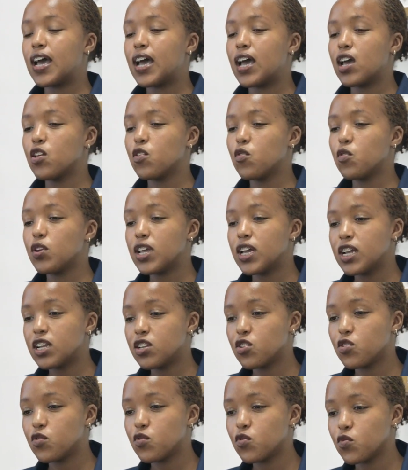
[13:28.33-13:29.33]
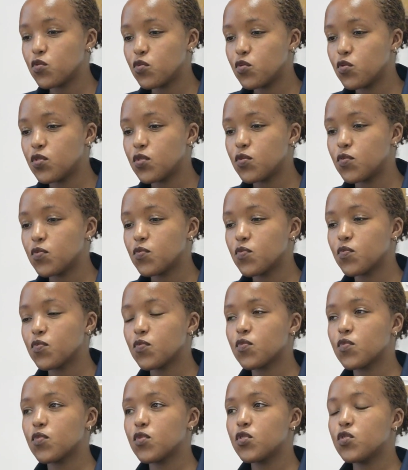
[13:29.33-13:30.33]
you need to,
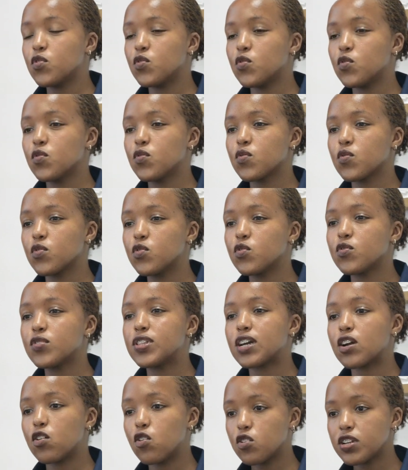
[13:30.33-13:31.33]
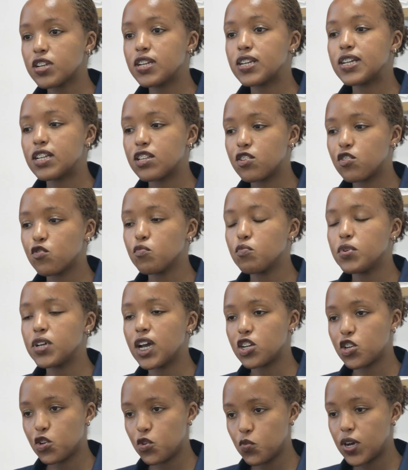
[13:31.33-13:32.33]
the court needs to be
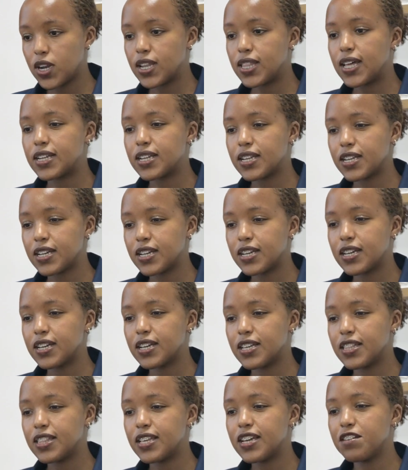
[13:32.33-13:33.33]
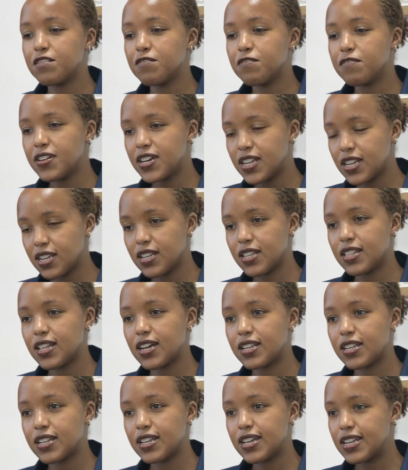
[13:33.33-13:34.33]
assured that in the event
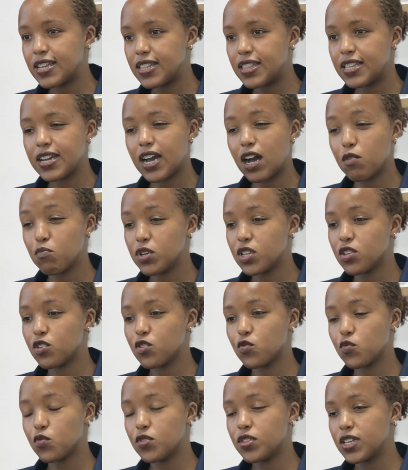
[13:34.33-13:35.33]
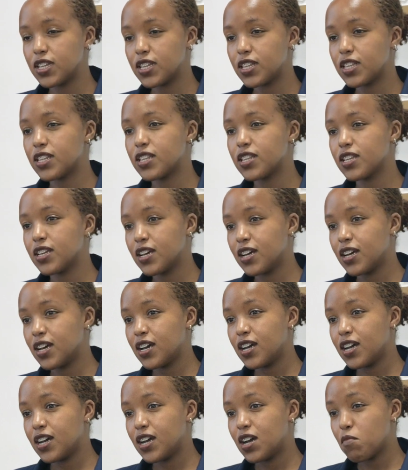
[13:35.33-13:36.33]
that anything happens to these
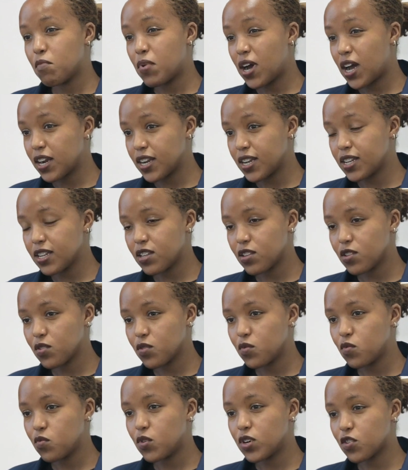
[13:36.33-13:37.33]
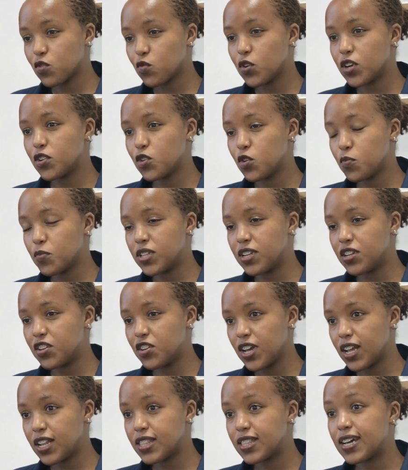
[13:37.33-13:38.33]
parents who want to adopt the
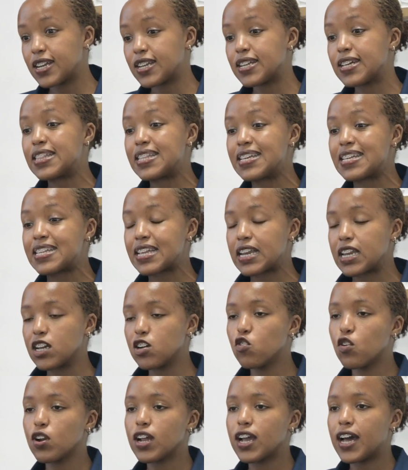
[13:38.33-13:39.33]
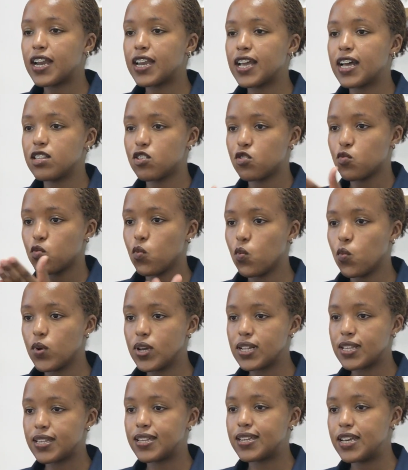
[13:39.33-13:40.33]
child, that these legal guardians
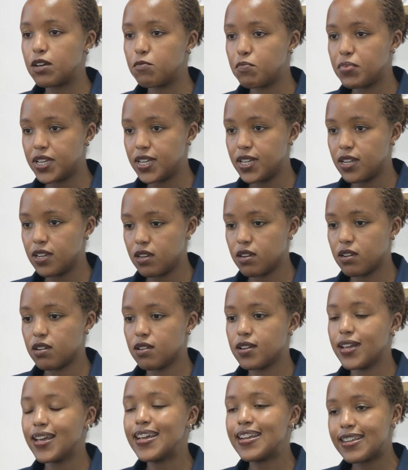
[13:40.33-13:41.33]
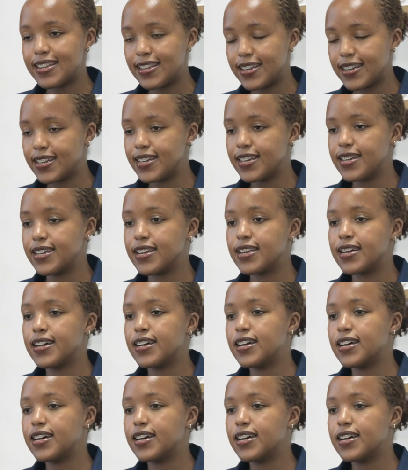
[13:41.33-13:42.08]
will step in and take in